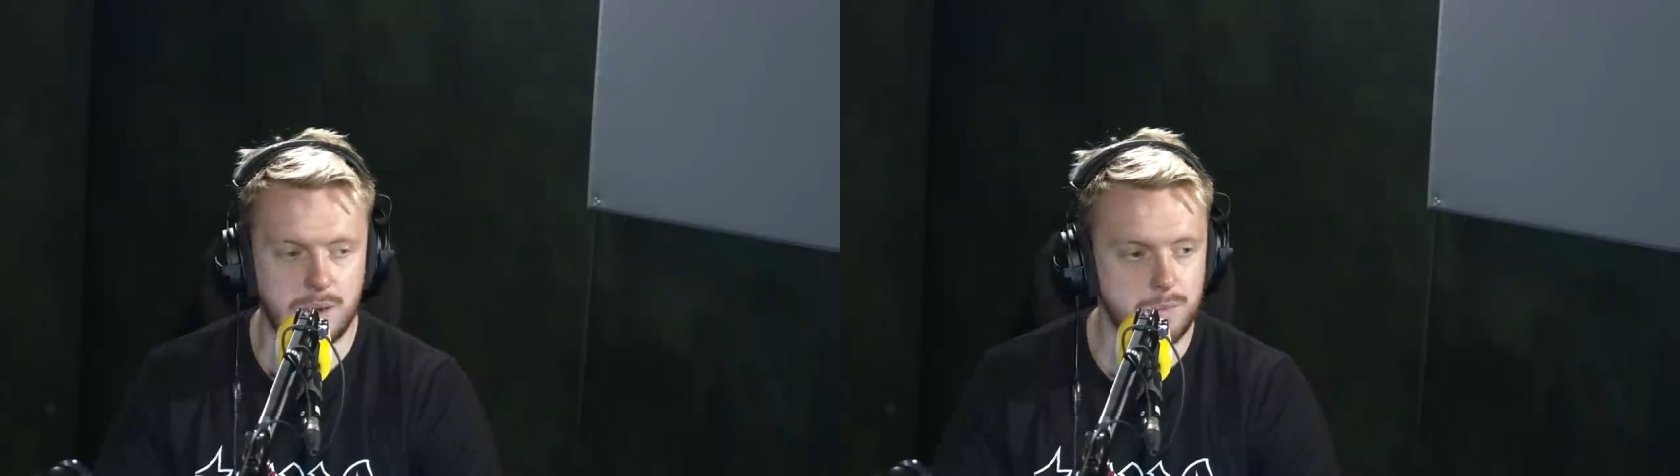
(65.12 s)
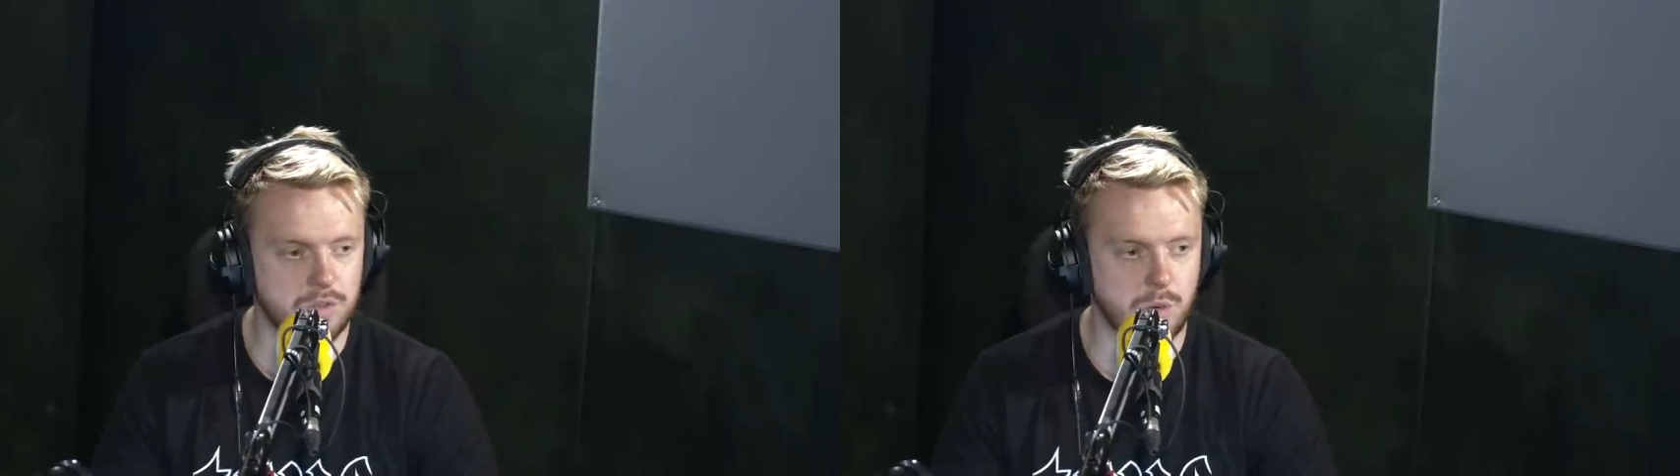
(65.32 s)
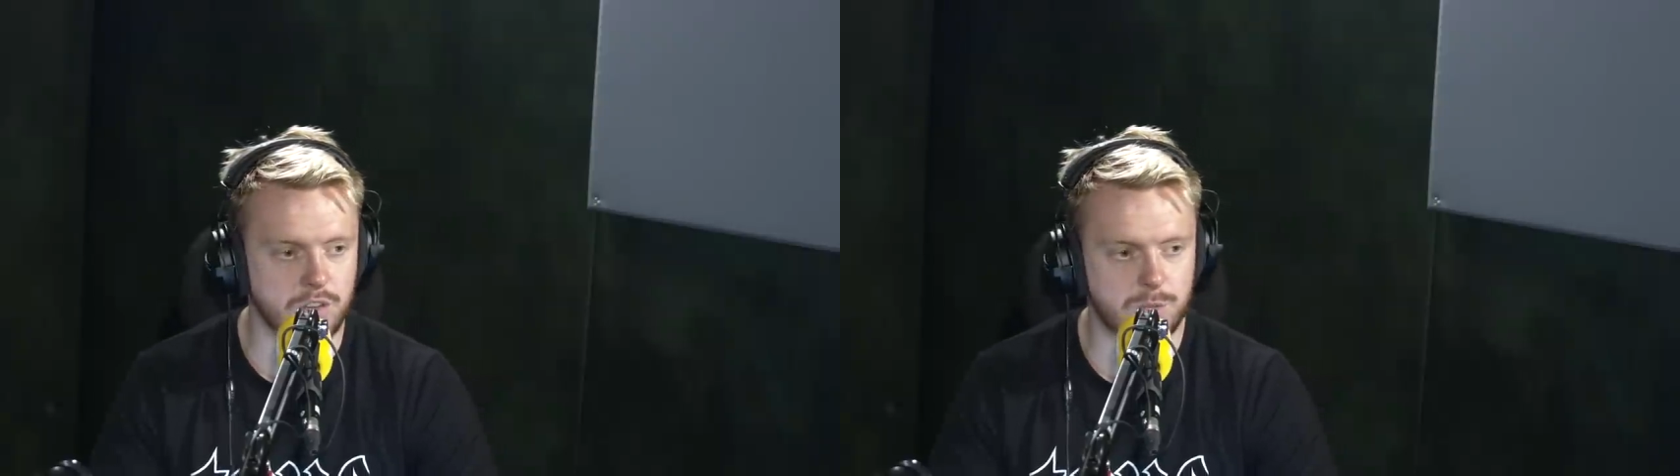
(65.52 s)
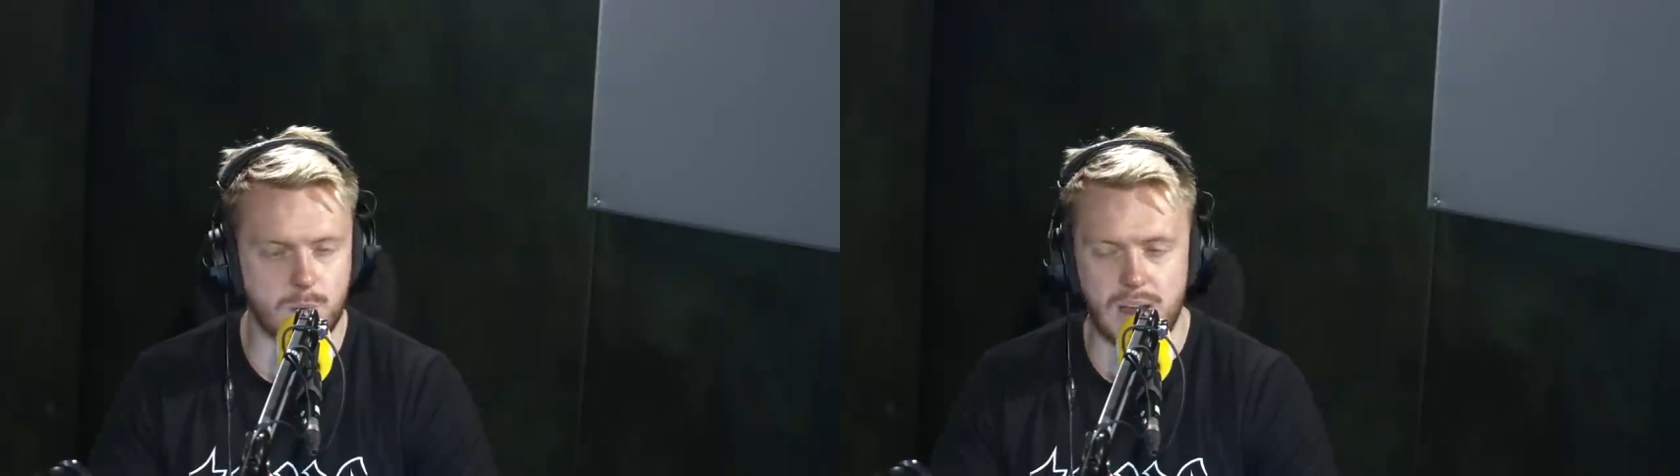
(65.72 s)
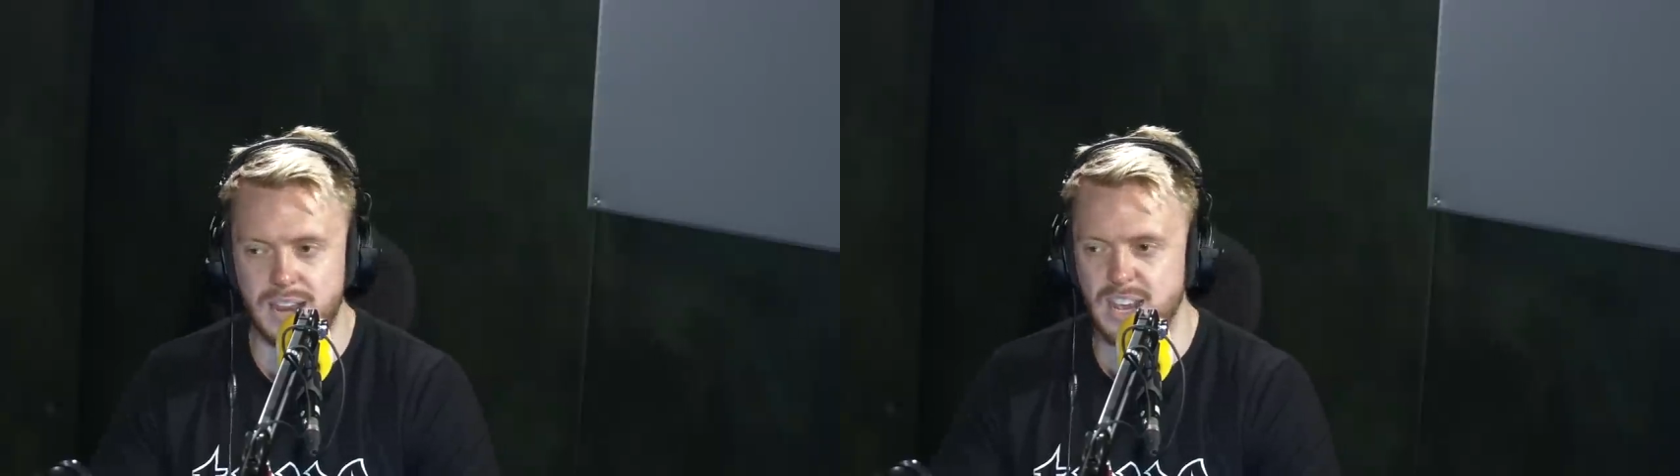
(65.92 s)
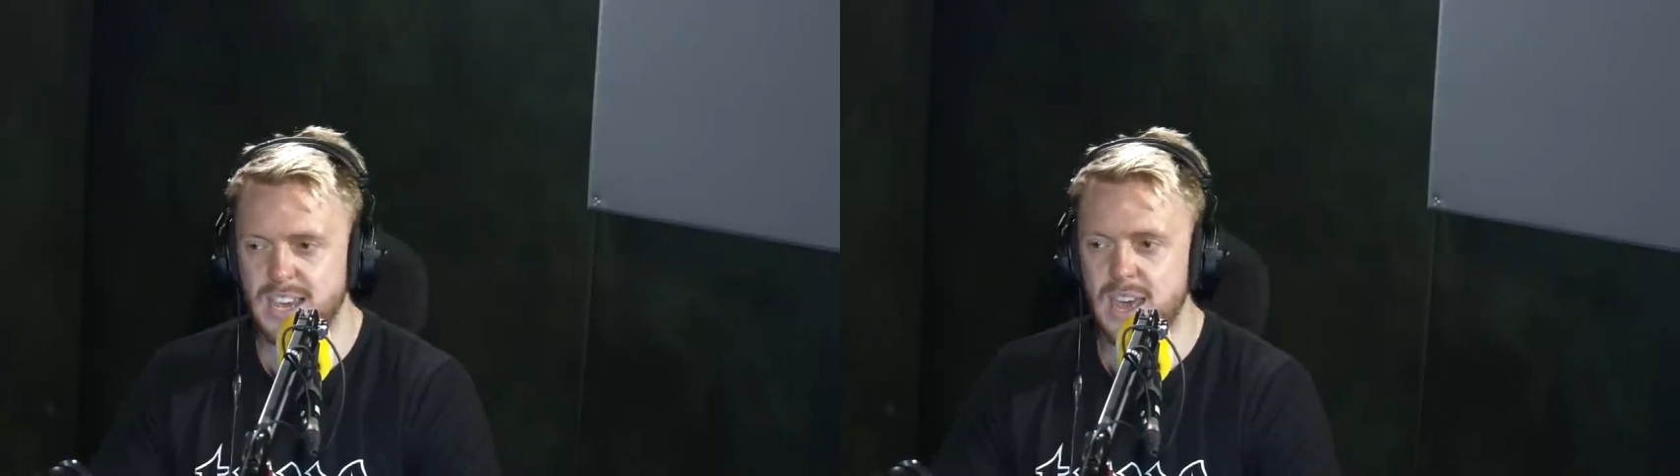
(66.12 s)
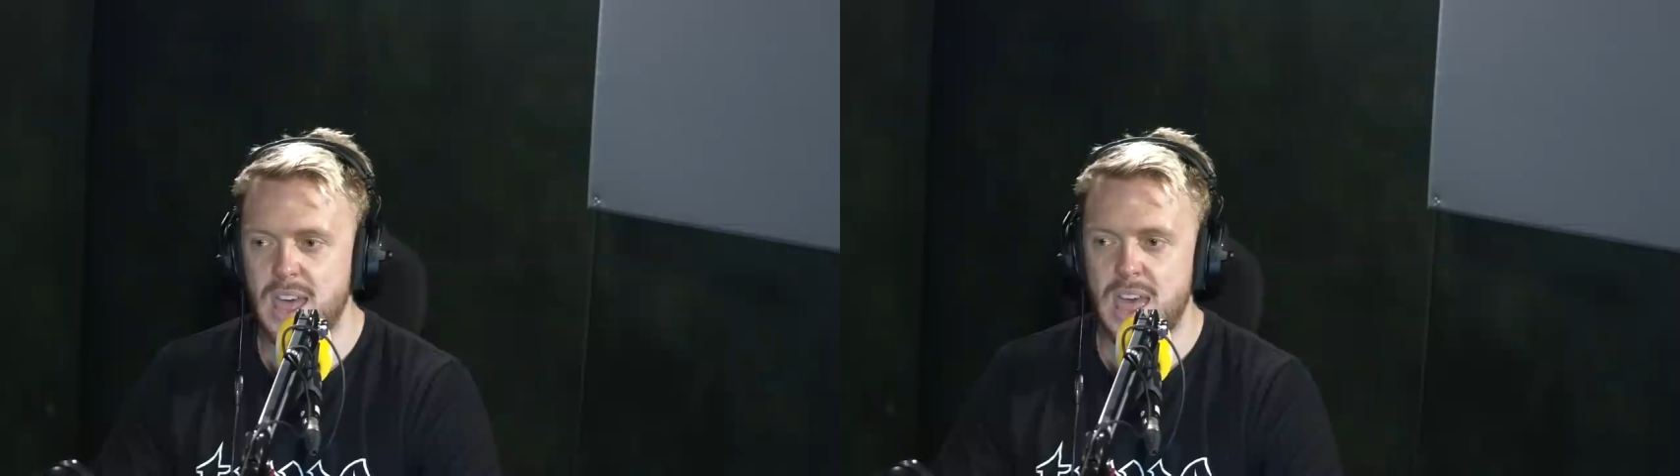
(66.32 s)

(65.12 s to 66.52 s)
It was quite sporadic.